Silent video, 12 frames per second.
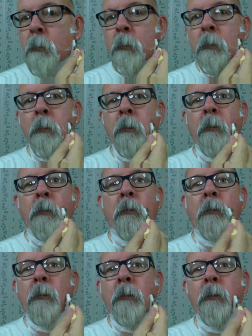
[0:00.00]

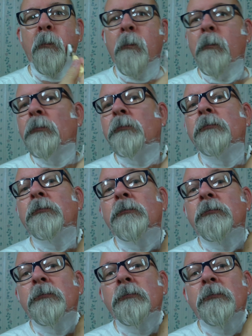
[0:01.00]

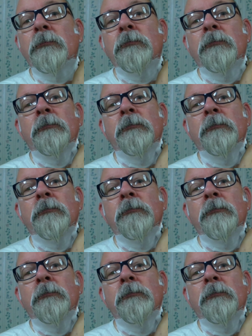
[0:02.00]
(silence)